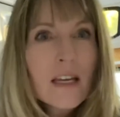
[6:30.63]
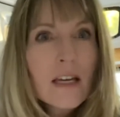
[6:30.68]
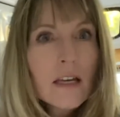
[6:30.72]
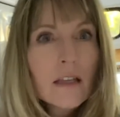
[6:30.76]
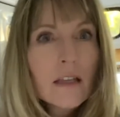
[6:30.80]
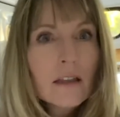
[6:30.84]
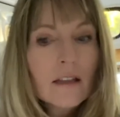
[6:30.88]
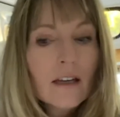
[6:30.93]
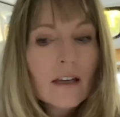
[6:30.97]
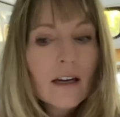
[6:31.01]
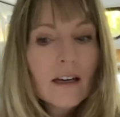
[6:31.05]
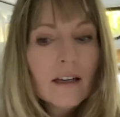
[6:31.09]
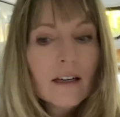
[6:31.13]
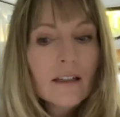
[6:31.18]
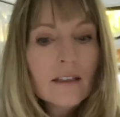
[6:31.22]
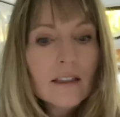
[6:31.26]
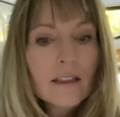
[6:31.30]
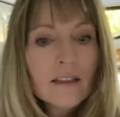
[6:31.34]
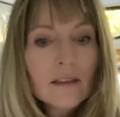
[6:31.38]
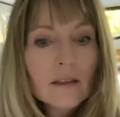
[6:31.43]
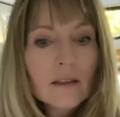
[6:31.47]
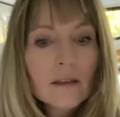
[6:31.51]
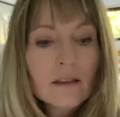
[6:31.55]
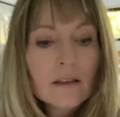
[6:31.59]
that
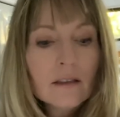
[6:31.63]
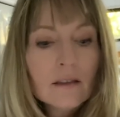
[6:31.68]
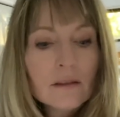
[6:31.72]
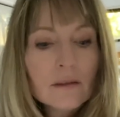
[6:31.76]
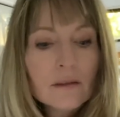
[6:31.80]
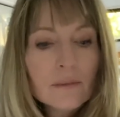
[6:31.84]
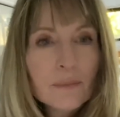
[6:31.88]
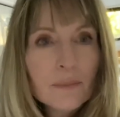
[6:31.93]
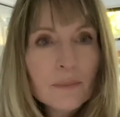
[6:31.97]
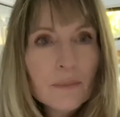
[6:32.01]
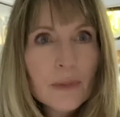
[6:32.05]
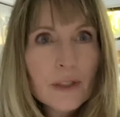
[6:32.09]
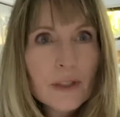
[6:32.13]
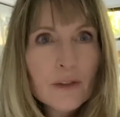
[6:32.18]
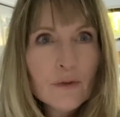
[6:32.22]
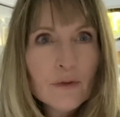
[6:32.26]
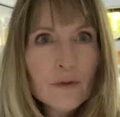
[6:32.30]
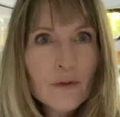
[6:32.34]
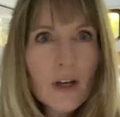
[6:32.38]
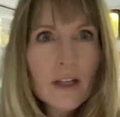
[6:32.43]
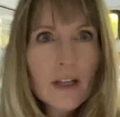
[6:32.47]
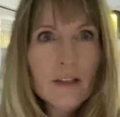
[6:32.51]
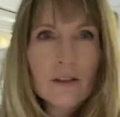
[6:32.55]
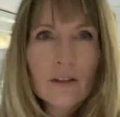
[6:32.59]
it's been
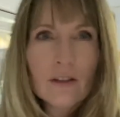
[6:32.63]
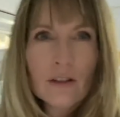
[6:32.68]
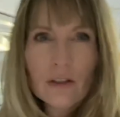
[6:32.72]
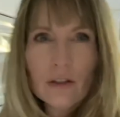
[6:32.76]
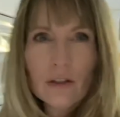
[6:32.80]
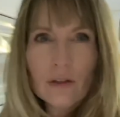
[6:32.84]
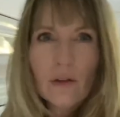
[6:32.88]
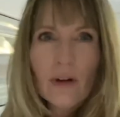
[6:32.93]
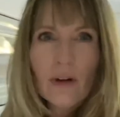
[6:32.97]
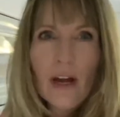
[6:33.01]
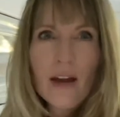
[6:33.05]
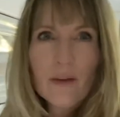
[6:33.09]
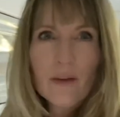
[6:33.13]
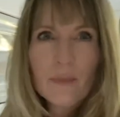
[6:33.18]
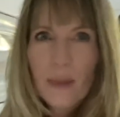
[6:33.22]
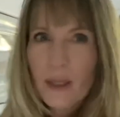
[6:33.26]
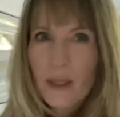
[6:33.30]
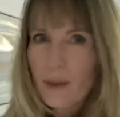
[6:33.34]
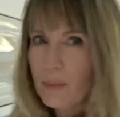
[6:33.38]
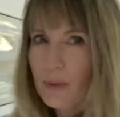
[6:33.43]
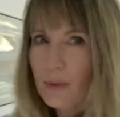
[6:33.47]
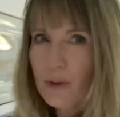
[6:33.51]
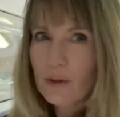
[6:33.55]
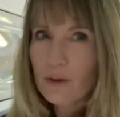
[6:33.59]
fun to have
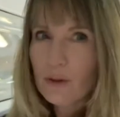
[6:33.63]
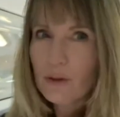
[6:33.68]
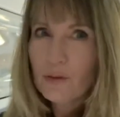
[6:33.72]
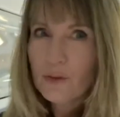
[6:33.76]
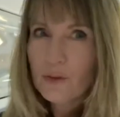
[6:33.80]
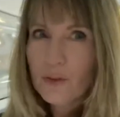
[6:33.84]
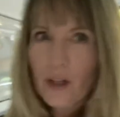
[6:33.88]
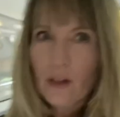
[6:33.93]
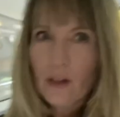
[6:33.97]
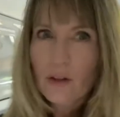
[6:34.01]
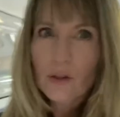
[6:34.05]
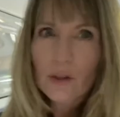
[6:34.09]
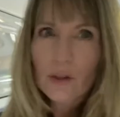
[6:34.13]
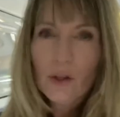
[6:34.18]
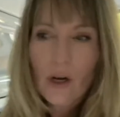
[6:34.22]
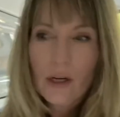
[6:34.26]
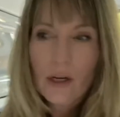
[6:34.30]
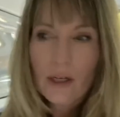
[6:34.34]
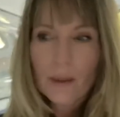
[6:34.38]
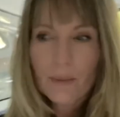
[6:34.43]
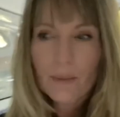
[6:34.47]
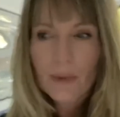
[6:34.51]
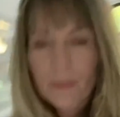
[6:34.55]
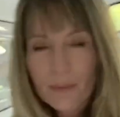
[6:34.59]
people follow
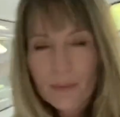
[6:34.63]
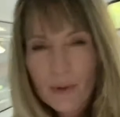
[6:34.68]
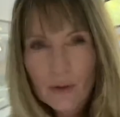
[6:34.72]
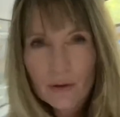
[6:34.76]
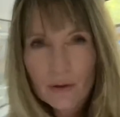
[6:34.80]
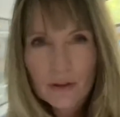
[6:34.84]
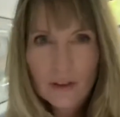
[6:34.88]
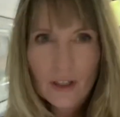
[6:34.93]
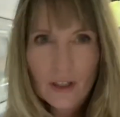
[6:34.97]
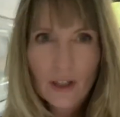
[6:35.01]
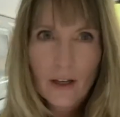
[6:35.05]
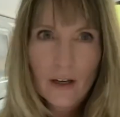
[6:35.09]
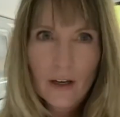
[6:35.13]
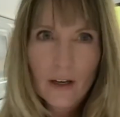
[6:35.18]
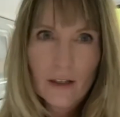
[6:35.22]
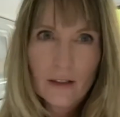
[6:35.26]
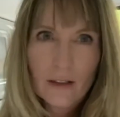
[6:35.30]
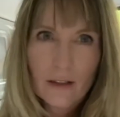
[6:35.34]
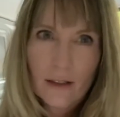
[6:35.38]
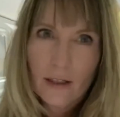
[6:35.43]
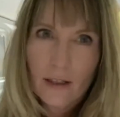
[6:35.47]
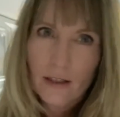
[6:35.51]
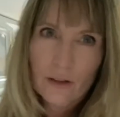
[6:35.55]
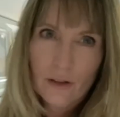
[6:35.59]
along. I've been posting
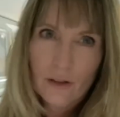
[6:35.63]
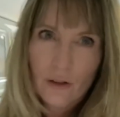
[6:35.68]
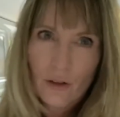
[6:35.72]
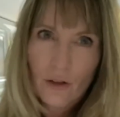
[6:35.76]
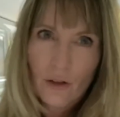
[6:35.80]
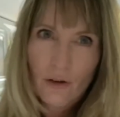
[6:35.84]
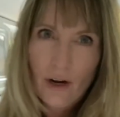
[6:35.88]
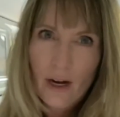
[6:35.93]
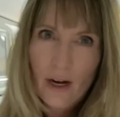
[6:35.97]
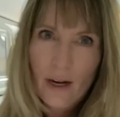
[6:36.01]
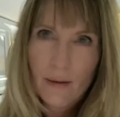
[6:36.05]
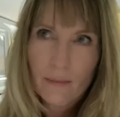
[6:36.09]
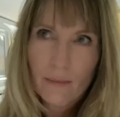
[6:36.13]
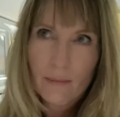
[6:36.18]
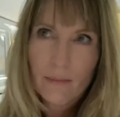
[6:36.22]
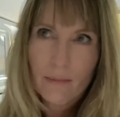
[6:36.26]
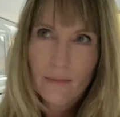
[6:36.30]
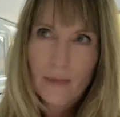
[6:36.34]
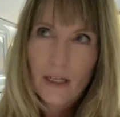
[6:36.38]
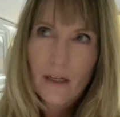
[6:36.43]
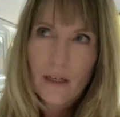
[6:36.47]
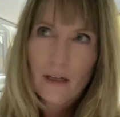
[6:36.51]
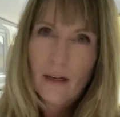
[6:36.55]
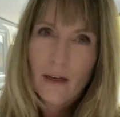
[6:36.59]
on Instagram
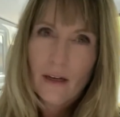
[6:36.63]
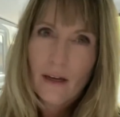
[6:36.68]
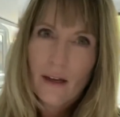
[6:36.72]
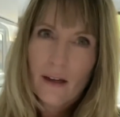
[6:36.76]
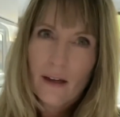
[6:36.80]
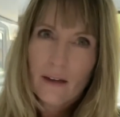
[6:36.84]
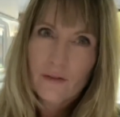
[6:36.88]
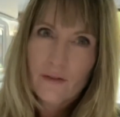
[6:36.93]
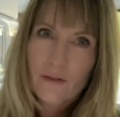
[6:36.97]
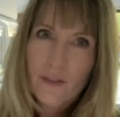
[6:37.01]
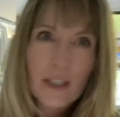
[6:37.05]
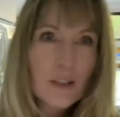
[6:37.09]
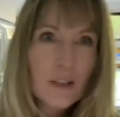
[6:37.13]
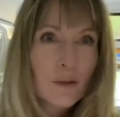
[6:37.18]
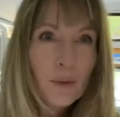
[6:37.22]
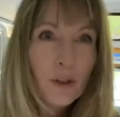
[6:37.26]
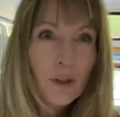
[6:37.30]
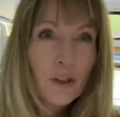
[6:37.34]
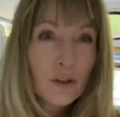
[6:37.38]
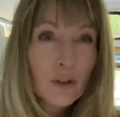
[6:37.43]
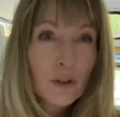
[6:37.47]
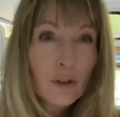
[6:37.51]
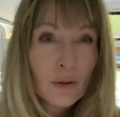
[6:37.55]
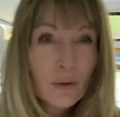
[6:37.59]
and
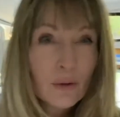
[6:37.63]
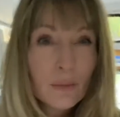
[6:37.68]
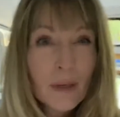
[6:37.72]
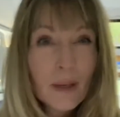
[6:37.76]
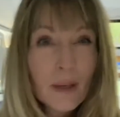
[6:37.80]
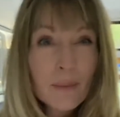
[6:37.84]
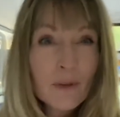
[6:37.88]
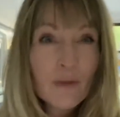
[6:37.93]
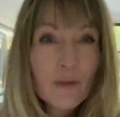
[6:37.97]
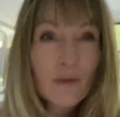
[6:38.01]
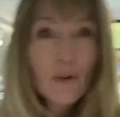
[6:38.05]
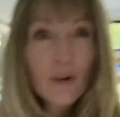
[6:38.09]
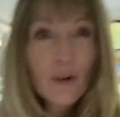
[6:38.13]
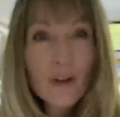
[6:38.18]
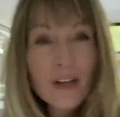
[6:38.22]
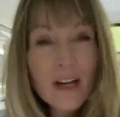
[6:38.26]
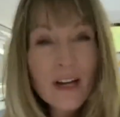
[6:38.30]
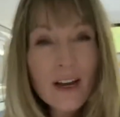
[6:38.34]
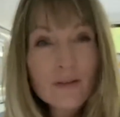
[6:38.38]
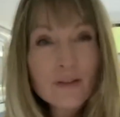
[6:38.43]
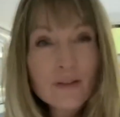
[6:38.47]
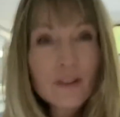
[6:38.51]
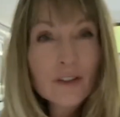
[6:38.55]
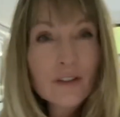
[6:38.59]
Facebook too, my before and
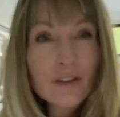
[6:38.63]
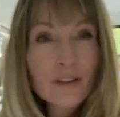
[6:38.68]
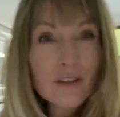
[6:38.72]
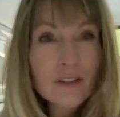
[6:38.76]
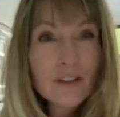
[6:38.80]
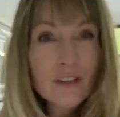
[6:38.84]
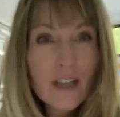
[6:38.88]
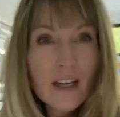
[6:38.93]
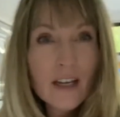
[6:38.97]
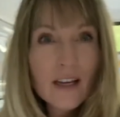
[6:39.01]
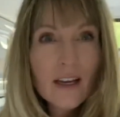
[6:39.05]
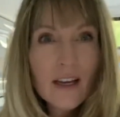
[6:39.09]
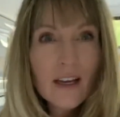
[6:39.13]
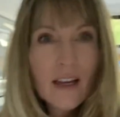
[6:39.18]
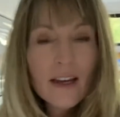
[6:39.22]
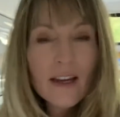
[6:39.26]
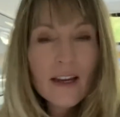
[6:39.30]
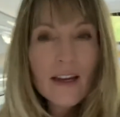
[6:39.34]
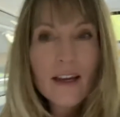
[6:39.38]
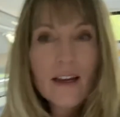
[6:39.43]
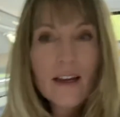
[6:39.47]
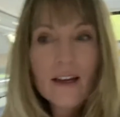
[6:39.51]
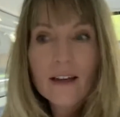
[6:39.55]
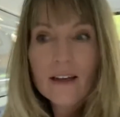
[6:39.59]
afters.
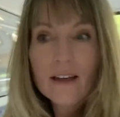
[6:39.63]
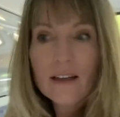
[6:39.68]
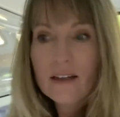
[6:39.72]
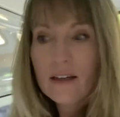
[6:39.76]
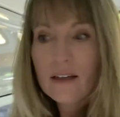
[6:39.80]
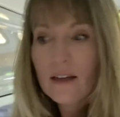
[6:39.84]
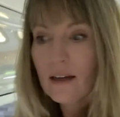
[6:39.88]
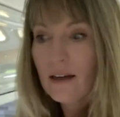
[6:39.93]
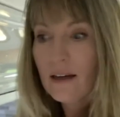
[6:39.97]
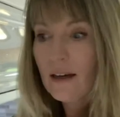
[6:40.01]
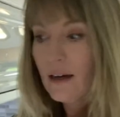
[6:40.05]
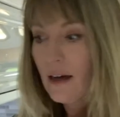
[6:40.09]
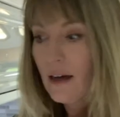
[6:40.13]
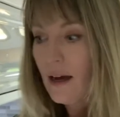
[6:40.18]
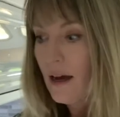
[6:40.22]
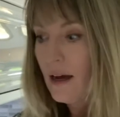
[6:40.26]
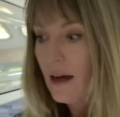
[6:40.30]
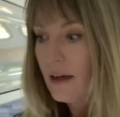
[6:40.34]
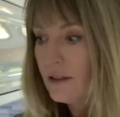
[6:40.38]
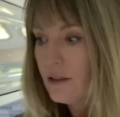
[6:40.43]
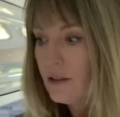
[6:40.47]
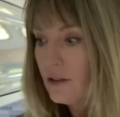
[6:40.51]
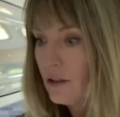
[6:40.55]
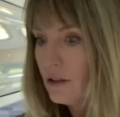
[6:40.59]
And
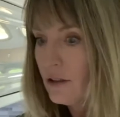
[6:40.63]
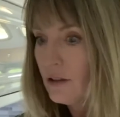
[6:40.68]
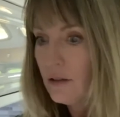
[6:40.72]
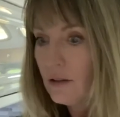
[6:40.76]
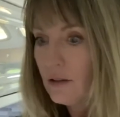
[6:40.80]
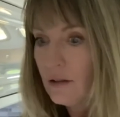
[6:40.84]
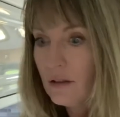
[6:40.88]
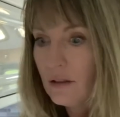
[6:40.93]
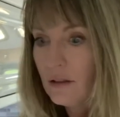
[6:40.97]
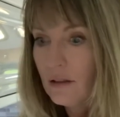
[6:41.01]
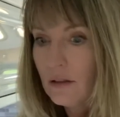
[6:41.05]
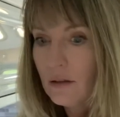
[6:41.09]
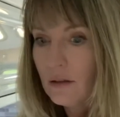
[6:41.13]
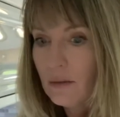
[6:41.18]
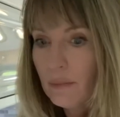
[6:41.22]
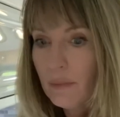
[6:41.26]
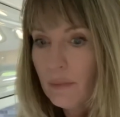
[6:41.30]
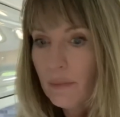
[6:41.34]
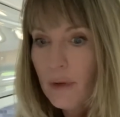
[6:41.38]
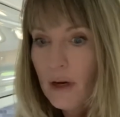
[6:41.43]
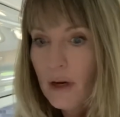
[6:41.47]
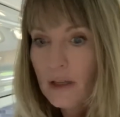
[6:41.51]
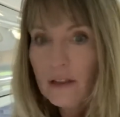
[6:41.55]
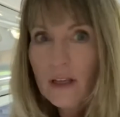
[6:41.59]
I just
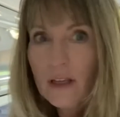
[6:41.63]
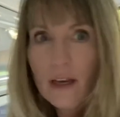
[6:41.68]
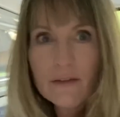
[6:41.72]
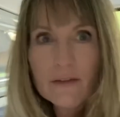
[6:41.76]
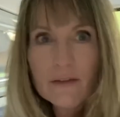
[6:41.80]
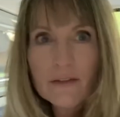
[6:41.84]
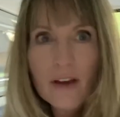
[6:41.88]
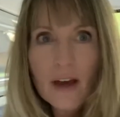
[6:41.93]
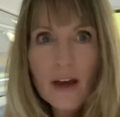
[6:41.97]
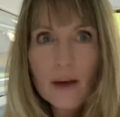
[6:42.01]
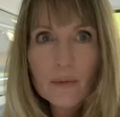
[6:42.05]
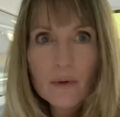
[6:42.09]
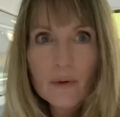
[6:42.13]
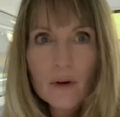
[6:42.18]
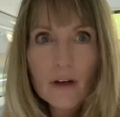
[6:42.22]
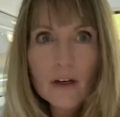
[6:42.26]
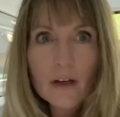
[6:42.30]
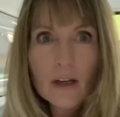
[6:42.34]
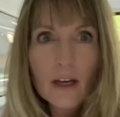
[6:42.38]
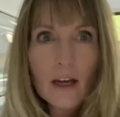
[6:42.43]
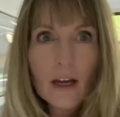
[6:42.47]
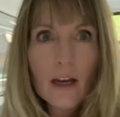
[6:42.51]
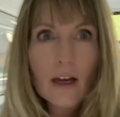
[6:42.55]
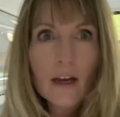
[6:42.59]
bought that
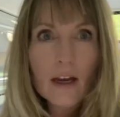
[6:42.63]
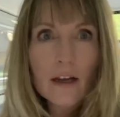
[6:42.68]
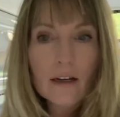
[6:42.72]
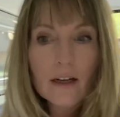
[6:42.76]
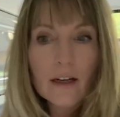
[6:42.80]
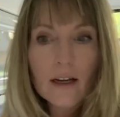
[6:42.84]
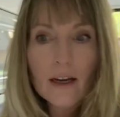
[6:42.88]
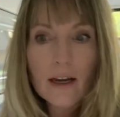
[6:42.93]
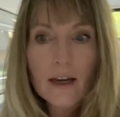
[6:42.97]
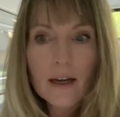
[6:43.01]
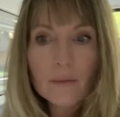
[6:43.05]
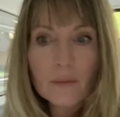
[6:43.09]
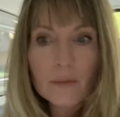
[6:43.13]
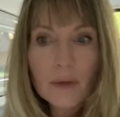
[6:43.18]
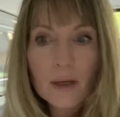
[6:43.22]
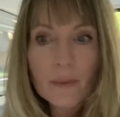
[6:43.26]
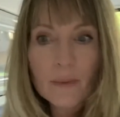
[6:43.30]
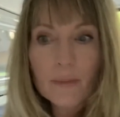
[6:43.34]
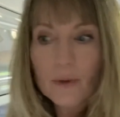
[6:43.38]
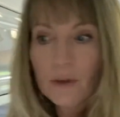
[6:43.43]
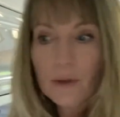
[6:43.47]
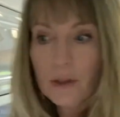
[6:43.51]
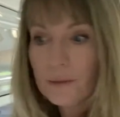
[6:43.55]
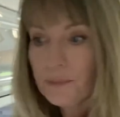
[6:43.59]
fabric, and I had
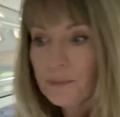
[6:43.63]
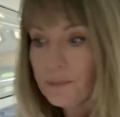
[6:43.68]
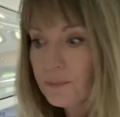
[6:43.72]
people